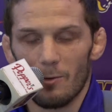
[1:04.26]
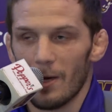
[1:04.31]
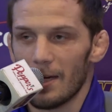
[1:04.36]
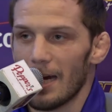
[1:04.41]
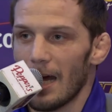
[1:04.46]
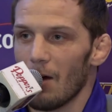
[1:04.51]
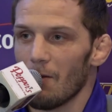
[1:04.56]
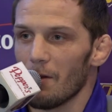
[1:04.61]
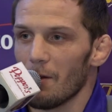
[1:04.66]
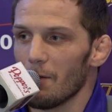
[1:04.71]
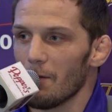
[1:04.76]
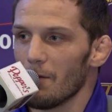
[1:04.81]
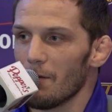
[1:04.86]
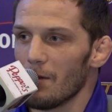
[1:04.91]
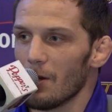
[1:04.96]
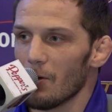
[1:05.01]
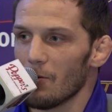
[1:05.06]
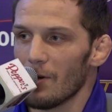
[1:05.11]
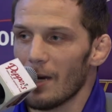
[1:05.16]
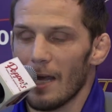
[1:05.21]
right now that
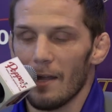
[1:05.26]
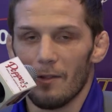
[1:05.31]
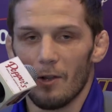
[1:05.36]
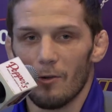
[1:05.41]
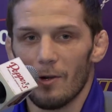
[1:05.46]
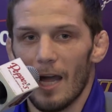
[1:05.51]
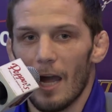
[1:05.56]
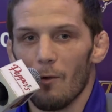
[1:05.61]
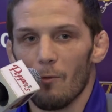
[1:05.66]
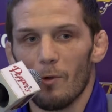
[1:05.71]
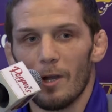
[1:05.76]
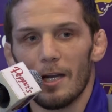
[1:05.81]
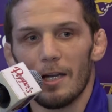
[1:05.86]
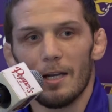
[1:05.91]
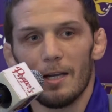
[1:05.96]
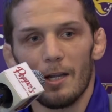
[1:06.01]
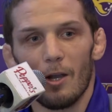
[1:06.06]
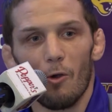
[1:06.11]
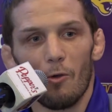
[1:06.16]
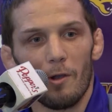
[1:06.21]
they're not they're not ready
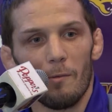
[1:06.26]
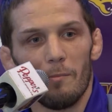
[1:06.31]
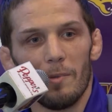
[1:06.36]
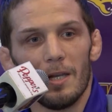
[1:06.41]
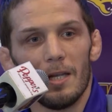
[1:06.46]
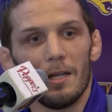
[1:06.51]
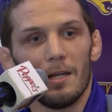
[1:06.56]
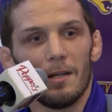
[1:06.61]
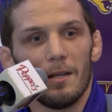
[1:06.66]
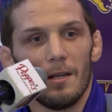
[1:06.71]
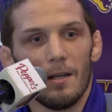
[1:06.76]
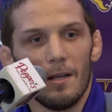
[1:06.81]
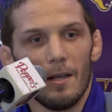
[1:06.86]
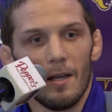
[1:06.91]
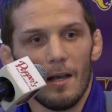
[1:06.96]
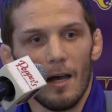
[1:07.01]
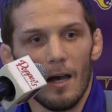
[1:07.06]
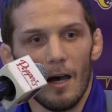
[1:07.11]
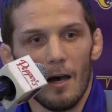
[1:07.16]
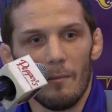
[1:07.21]
to go compete.
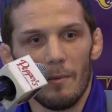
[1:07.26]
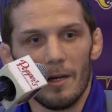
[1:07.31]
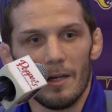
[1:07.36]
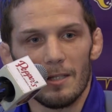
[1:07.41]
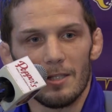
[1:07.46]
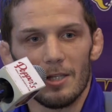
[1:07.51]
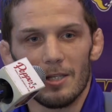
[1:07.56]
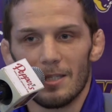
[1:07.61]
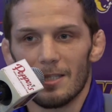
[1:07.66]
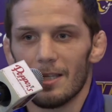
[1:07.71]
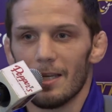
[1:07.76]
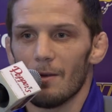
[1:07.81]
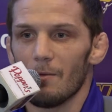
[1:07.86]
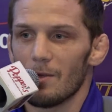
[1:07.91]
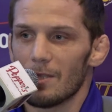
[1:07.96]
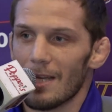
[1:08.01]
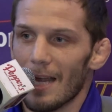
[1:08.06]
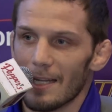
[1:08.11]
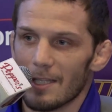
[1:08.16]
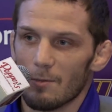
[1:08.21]
Um, and it's just
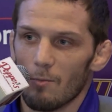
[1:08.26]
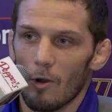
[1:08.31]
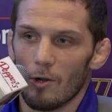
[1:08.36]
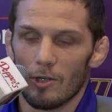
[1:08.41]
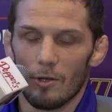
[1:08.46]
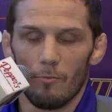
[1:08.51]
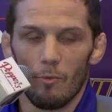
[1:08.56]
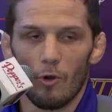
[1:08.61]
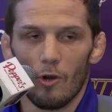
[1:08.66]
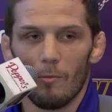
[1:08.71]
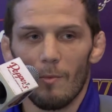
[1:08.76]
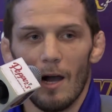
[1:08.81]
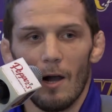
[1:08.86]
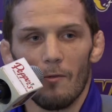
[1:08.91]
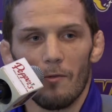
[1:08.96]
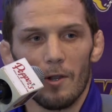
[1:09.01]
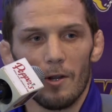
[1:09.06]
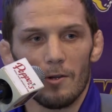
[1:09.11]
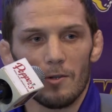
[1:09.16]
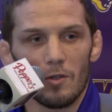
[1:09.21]
it's not smart to put them
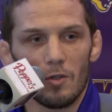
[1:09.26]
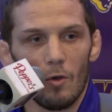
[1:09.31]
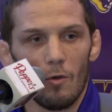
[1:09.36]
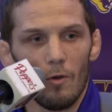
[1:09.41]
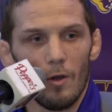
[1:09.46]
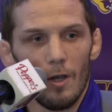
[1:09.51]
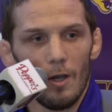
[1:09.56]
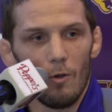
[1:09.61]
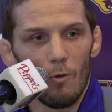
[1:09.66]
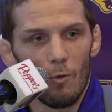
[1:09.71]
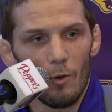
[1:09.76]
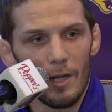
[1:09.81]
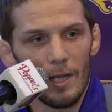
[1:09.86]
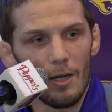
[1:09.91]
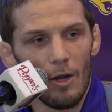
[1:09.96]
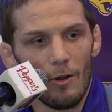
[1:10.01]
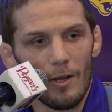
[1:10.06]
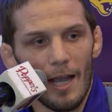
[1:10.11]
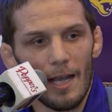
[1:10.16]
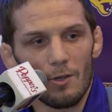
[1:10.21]
out there. So we're
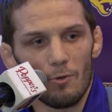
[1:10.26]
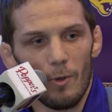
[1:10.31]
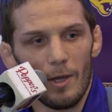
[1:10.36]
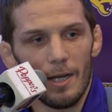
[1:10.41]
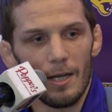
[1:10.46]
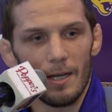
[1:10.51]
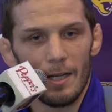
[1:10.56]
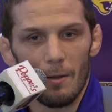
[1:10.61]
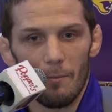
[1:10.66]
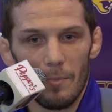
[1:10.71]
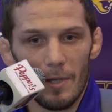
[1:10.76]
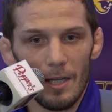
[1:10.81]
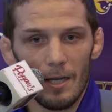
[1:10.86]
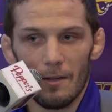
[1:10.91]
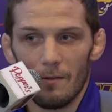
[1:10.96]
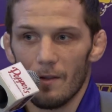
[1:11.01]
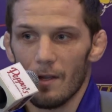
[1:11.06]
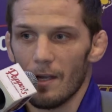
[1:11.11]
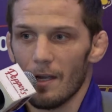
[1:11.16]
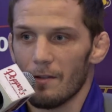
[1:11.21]
getting our guys ready to compete
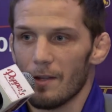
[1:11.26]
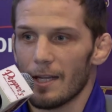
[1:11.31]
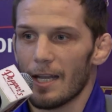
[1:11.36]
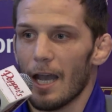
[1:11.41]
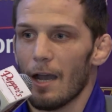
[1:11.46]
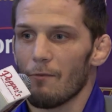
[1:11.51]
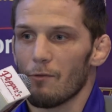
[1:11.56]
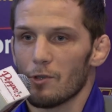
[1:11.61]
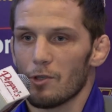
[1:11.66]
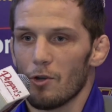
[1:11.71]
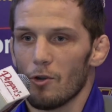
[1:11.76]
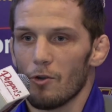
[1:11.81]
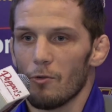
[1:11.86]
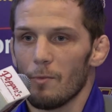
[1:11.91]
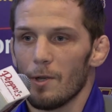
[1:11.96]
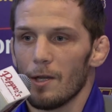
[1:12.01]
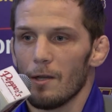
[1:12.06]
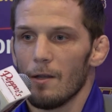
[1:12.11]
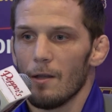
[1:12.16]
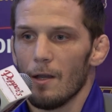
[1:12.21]
at the at the conference
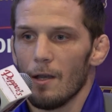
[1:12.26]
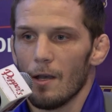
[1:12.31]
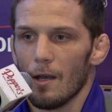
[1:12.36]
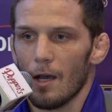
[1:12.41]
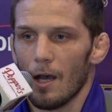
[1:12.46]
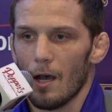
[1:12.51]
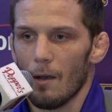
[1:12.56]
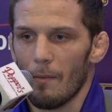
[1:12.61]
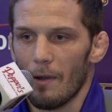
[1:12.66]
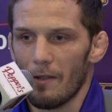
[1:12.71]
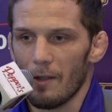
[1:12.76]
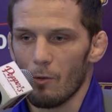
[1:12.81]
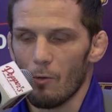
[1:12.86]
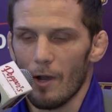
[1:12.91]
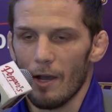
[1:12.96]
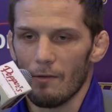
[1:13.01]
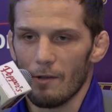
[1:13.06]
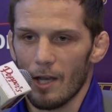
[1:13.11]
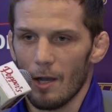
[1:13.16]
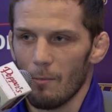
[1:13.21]
tournament. Um, I think we'll
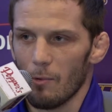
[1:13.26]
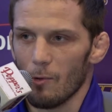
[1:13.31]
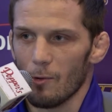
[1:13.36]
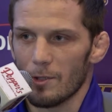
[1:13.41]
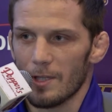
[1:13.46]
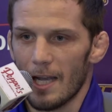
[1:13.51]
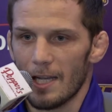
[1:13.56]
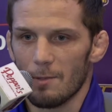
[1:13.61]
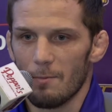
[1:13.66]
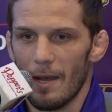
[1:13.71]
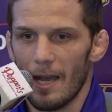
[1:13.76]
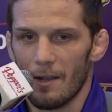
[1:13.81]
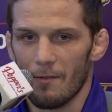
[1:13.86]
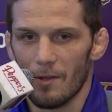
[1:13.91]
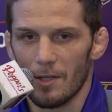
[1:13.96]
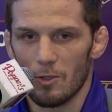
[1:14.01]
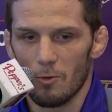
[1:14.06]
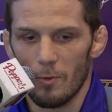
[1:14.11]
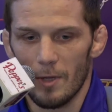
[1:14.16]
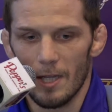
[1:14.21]
have a couple of those guys back
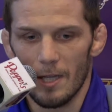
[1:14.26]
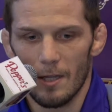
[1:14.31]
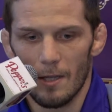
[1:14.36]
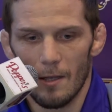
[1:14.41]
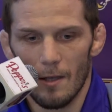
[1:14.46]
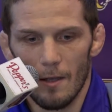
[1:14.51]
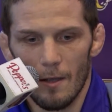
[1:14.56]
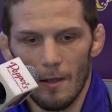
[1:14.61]
this week,